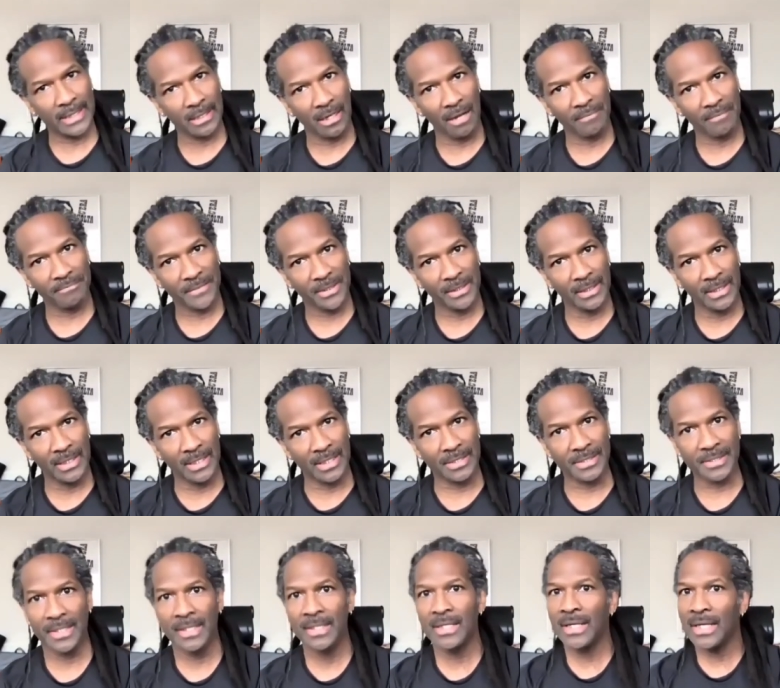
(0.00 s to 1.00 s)
it off the
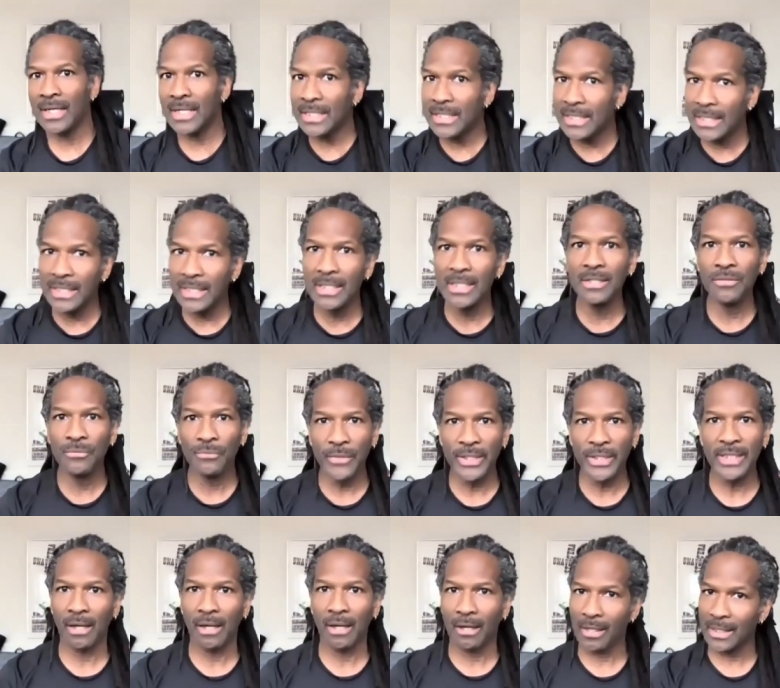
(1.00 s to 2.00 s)
list. And then
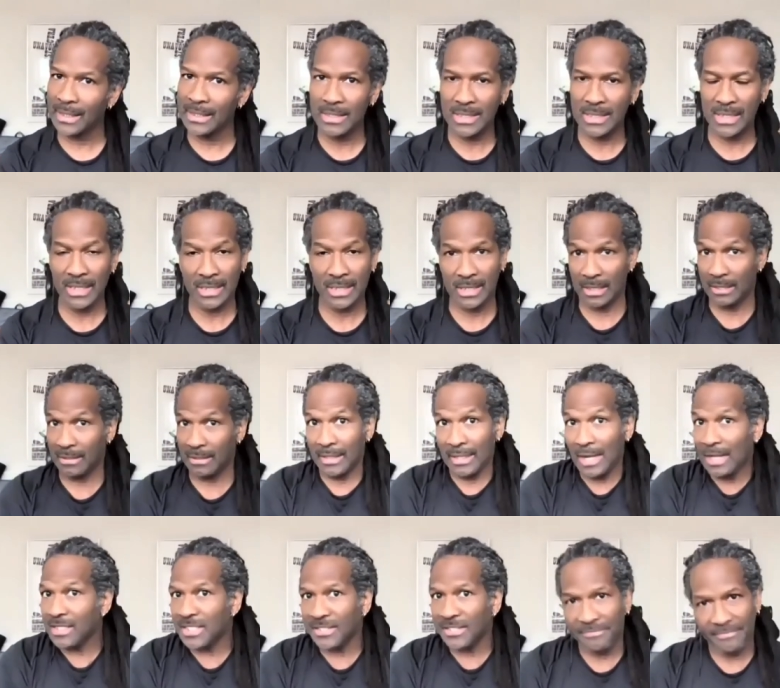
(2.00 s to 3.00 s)
we are consistent.
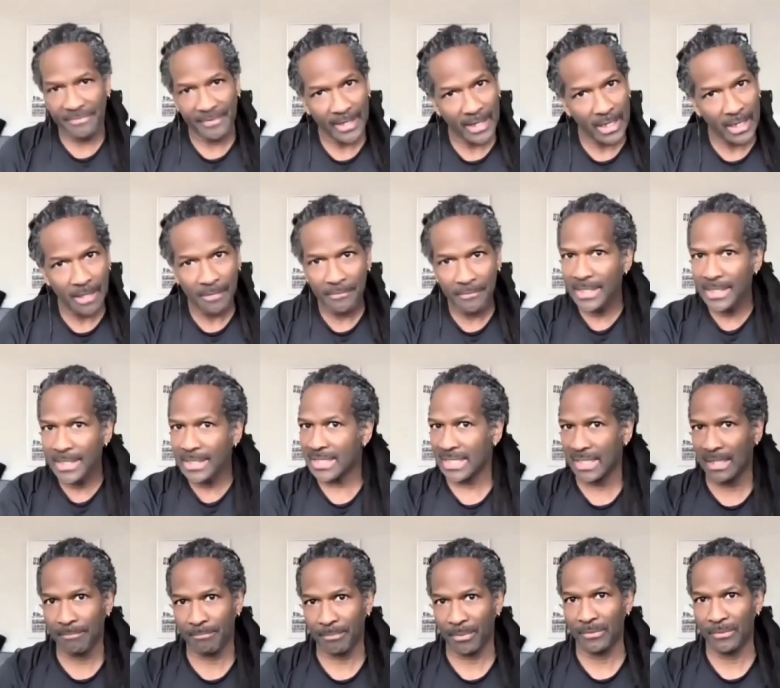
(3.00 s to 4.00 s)
That's very
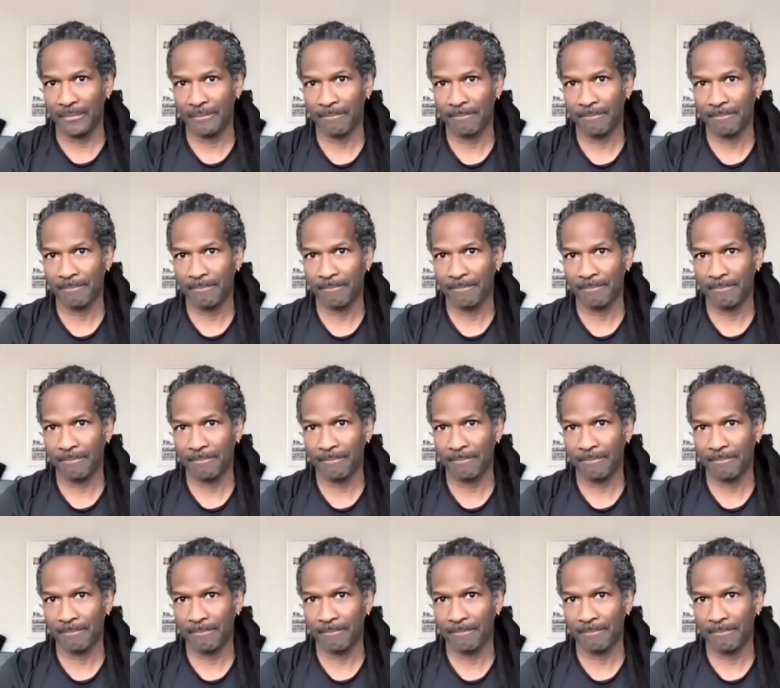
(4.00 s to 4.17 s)
simple.